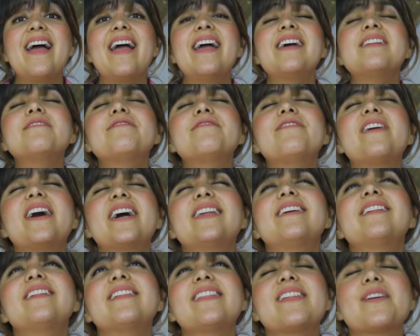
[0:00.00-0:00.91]
And
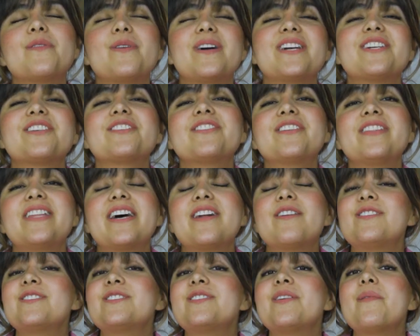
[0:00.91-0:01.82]
finally, the question
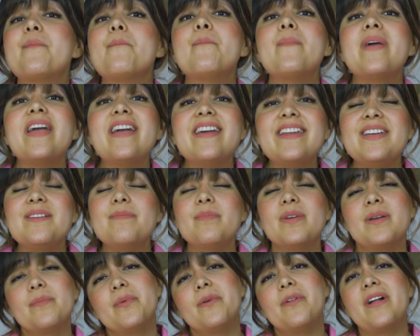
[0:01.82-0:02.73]
that also many
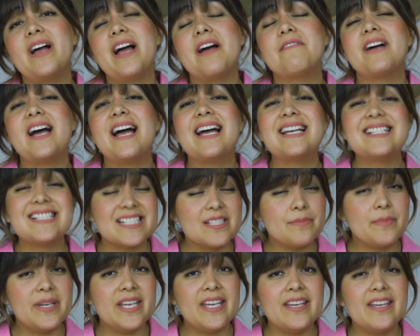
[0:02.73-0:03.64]
people have
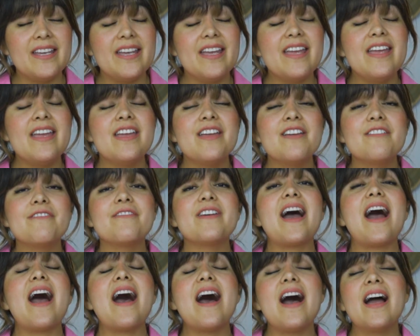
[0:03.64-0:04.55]
asked me, if
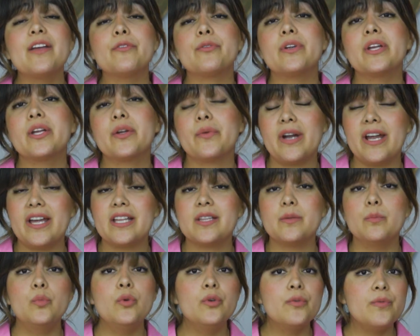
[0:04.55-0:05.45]
I
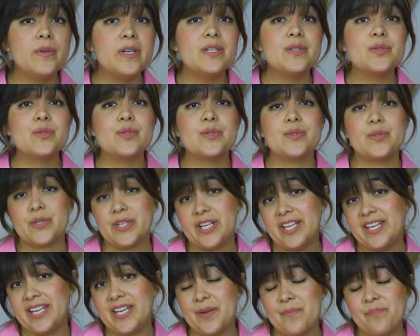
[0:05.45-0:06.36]
regret moving to
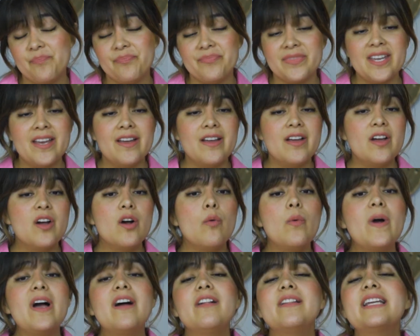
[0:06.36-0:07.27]
Turkey.
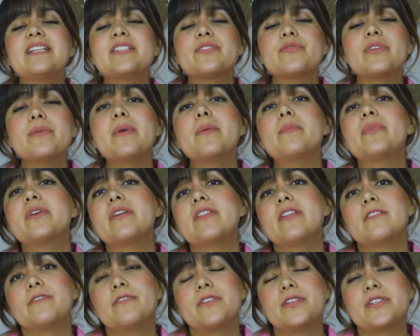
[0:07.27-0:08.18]
Well, let's remember
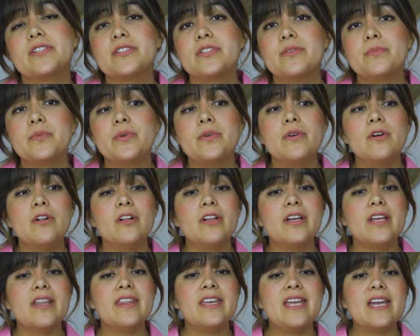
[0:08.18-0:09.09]
that first of
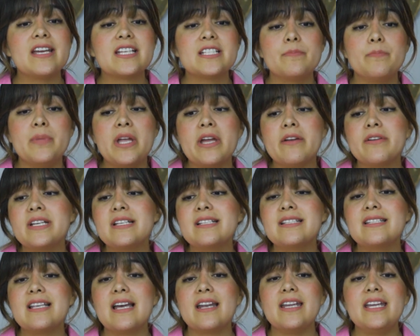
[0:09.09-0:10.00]
all, the
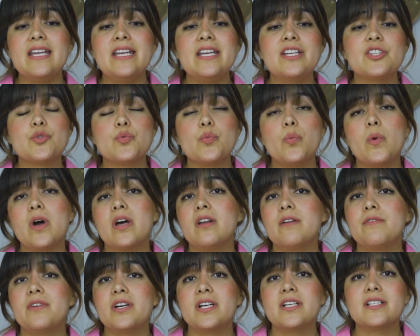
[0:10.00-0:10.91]
experience that each
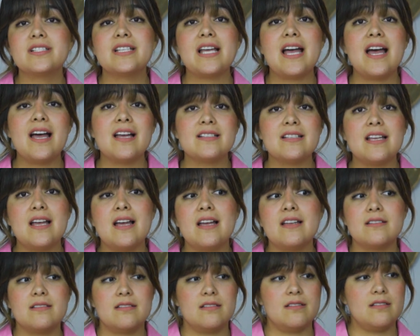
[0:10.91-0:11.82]
one of us has
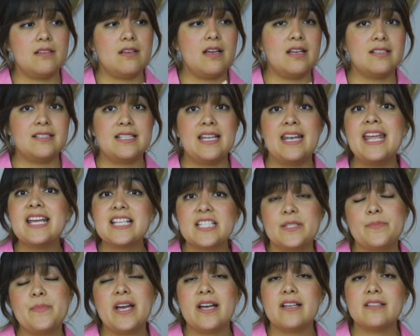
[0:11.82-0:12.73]
as, as an
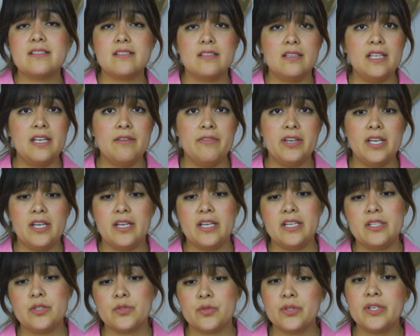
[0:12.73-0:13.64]
expat living
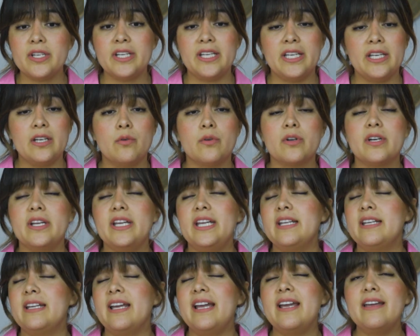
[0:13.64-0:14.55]
in Turkey or
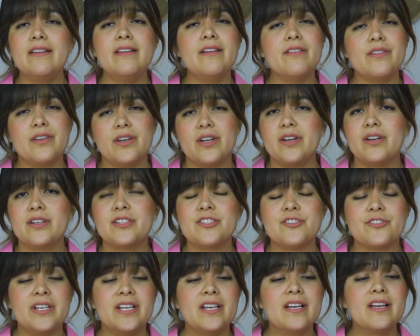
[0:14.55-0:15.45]
in any other
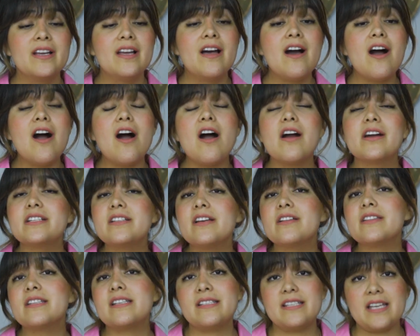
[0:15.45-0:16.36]
country are
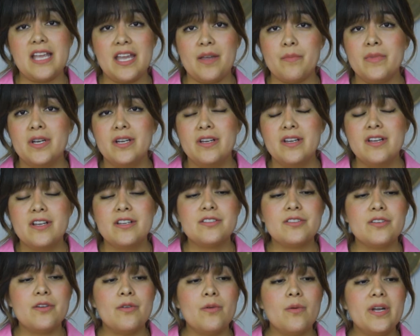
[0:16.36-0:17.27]
not the same.
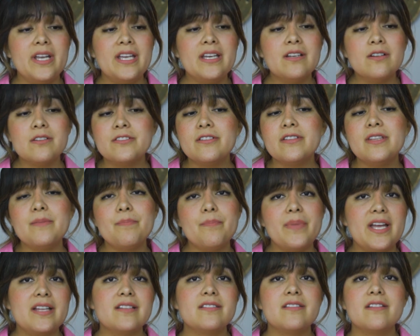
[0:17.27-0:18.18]
So it also
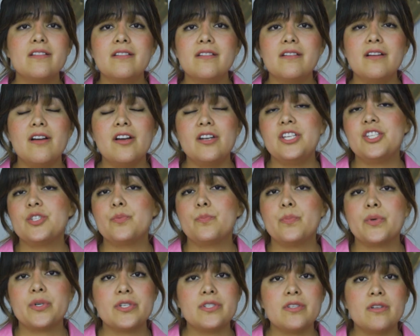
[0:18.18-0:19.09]
depends on, on
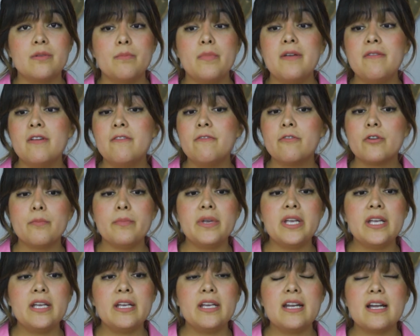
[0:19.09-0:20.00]
each person. Maybe for
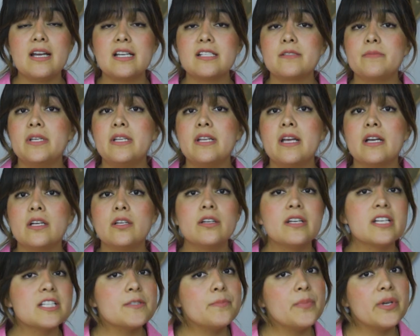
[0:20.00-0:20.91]
me, it has been a
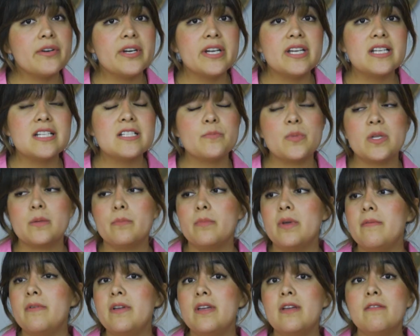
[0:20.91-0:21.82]
good experience, but
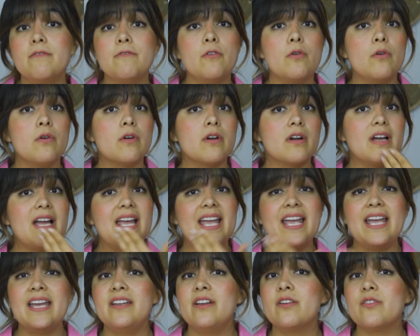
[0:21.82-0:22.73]
maybe for
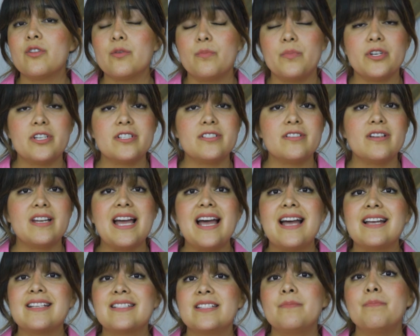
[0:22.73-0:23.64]
any other person
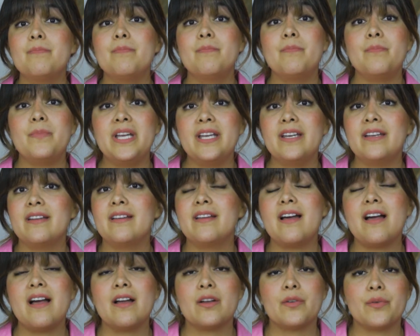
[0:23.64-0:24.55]
hasn't
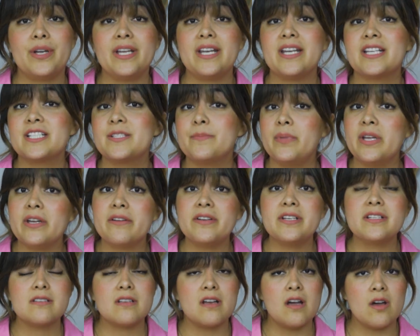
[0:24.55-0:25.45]
been a great
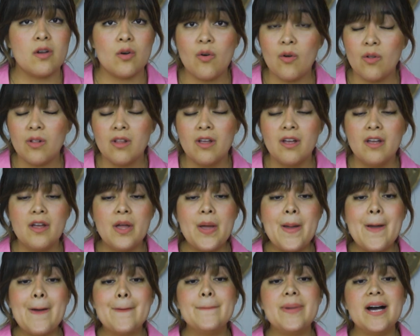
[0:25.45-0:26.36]
experience at all.
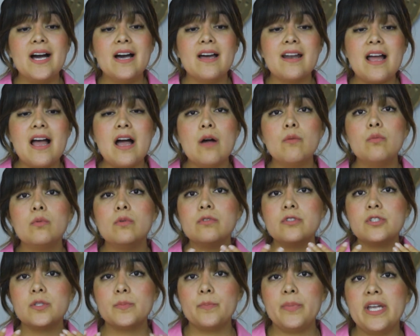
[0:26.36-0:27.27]
But I
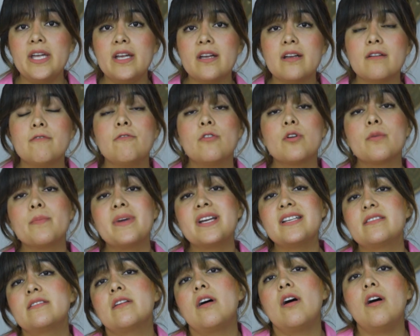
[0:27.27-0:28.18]
will speak for
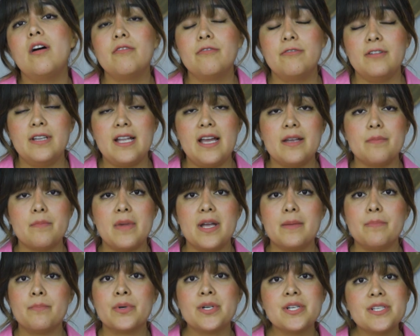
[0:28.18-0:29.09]
myself, like
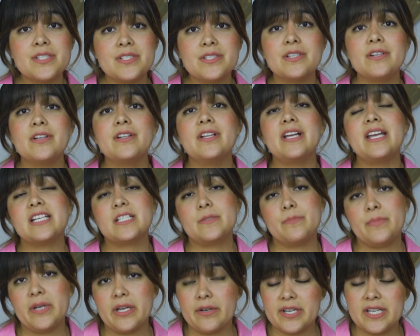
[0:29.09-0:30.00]
my personal
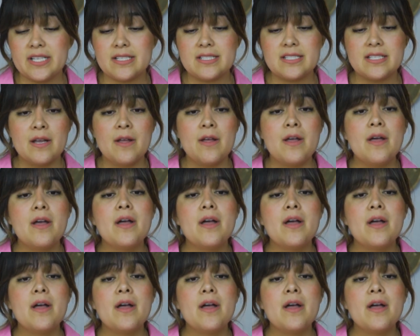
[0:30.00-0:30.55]
experience.